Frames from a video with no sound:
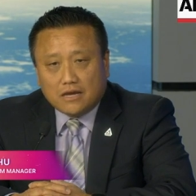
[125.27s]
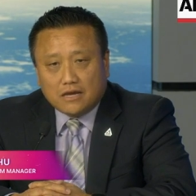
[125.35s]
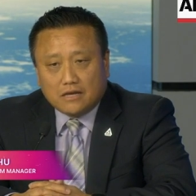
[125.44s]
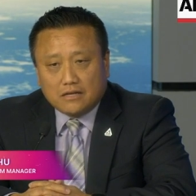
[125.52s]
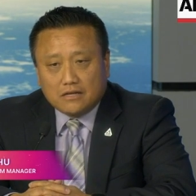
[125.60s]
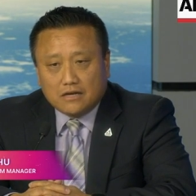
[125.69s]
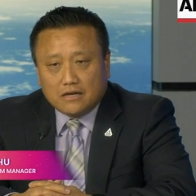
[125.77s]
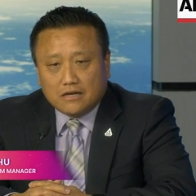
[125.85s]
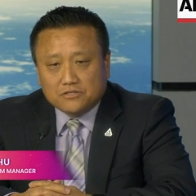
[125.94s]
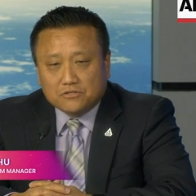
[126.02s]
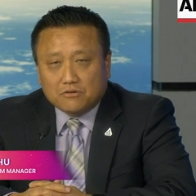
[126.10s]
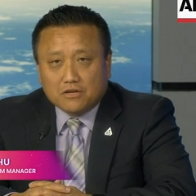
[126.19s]
and
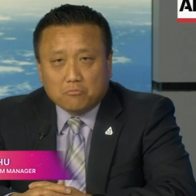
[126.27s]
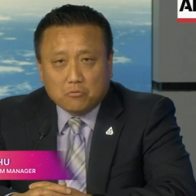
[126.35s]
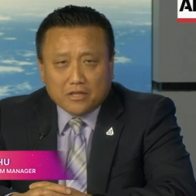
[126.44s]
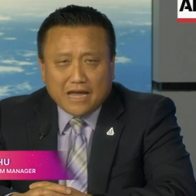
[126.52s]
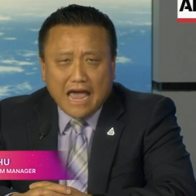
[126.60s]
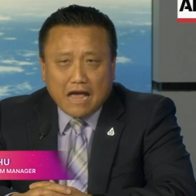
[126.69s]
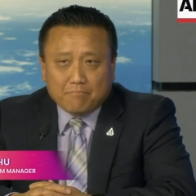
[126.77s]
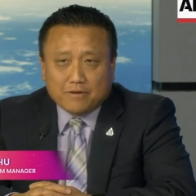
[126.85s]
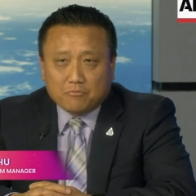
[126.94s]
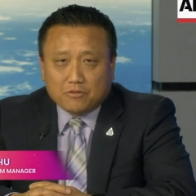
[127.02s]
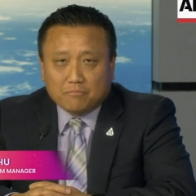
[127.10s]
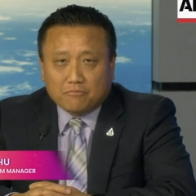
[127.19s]
certainly really
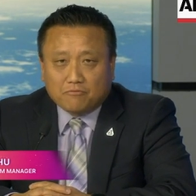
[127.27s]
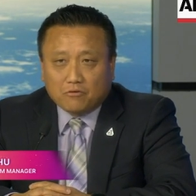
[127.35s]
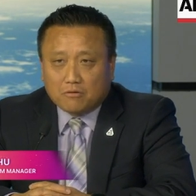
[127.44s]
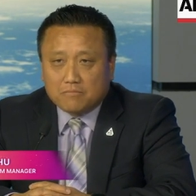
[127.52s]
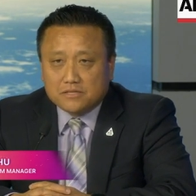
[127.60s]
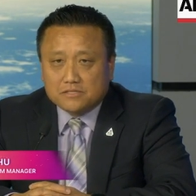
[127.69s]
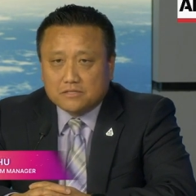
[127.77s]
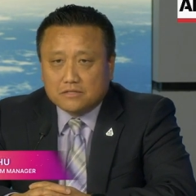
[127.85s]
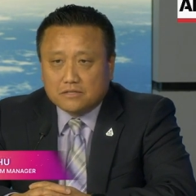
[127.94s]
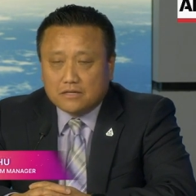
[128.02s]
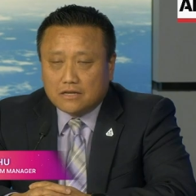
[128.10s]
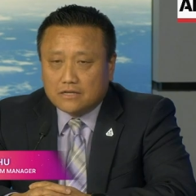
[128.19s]
happy with the performance,
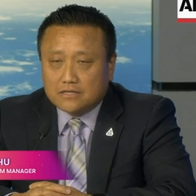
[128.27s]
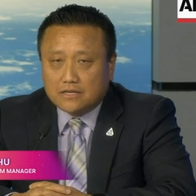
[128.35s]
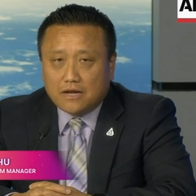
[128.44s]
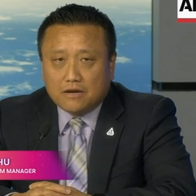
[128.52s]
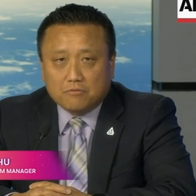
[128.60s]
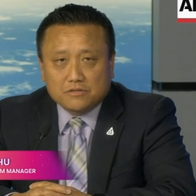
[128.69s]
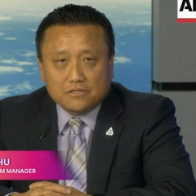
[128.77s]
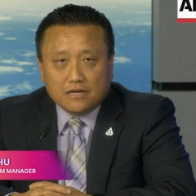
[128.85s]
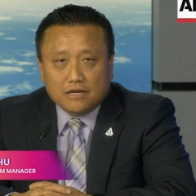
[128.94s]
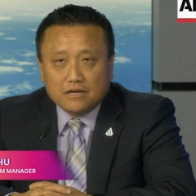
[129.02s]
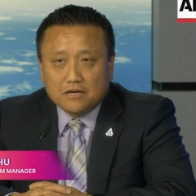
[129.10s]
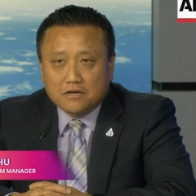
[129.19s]
and today was
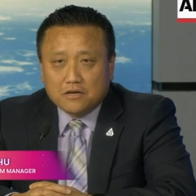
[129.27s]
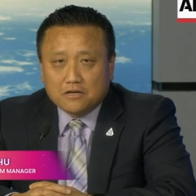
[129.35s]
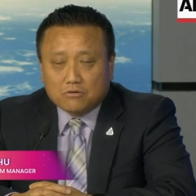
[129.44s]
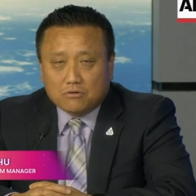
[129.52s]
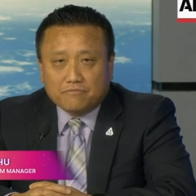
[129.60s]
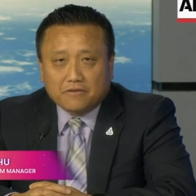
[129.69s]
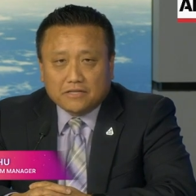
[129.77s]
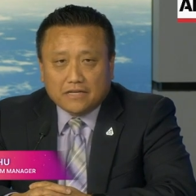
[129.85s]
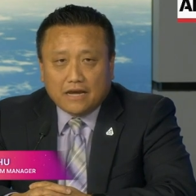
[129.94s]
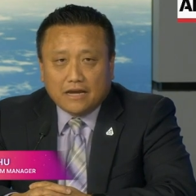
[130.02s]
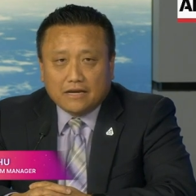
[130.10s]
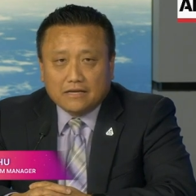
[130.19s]
a terrific
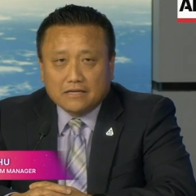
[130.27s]
day.